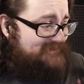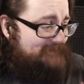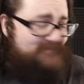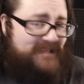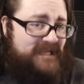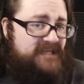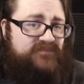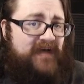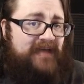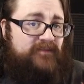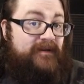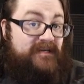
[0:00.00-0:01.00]
It's fine,
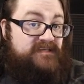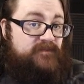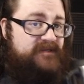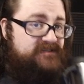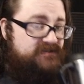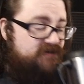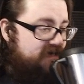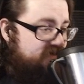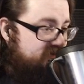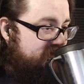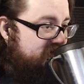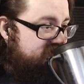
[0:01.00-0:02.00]
though. He is a piece of trash. He
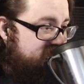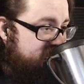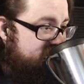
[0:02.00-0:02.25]
knows he is.